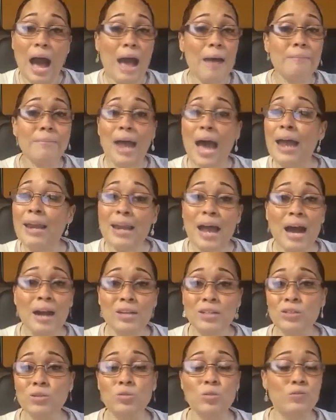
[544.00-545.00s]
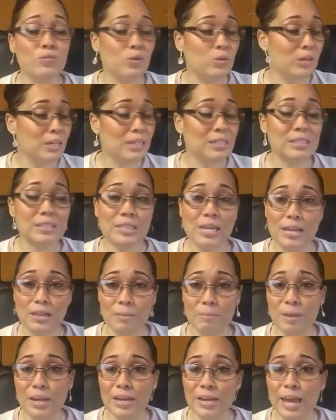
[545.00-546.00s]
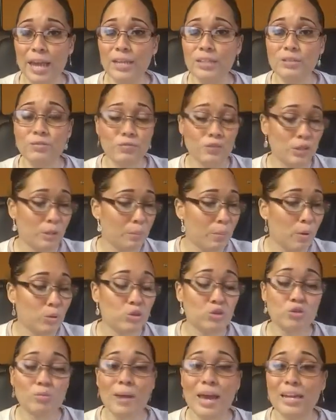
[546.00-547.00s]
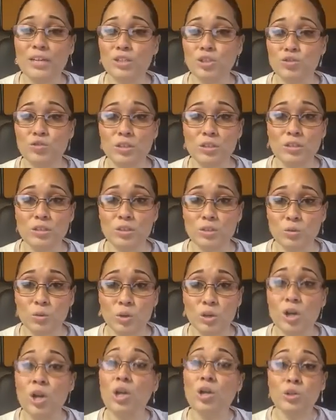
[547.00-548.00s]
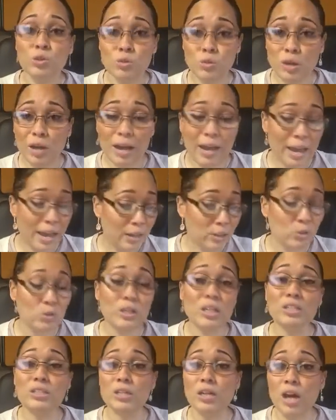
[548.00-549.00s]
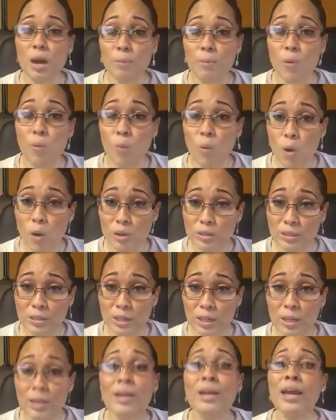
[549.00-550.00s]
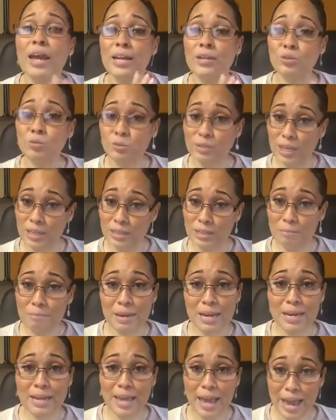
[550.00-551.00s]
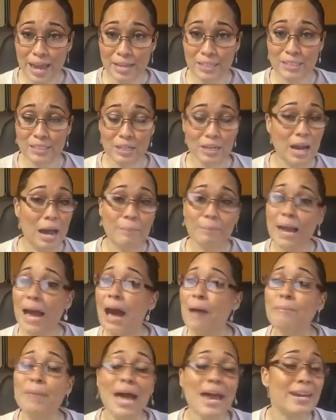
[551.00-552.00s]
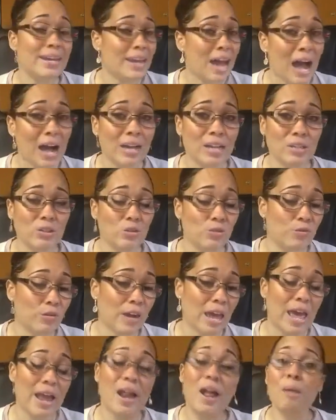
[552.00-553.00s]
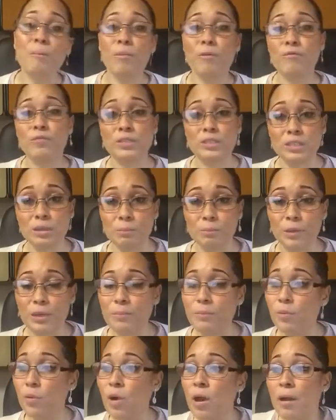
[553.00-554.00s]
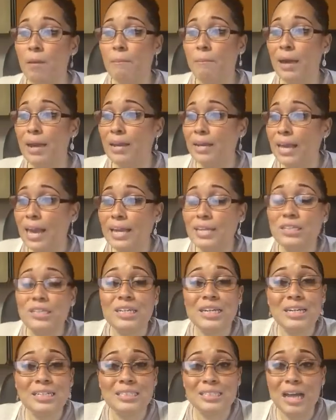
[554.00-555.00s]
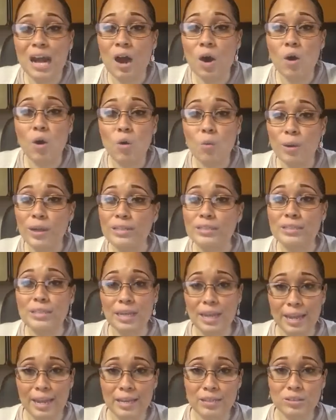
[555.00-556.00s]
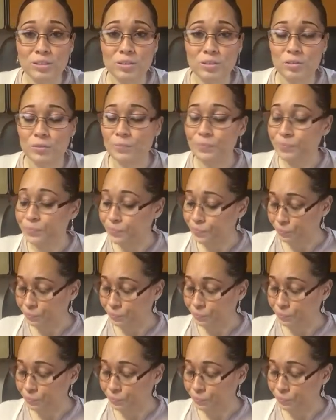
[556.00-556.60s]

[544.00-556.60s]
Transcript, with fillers: i'm not knocking you if you need to take the medication for your post-traumatic stress disorder you go ahead you get your cup of water and you take your medication i'm not i'm not knocking you for that but for some people medication is not always the answer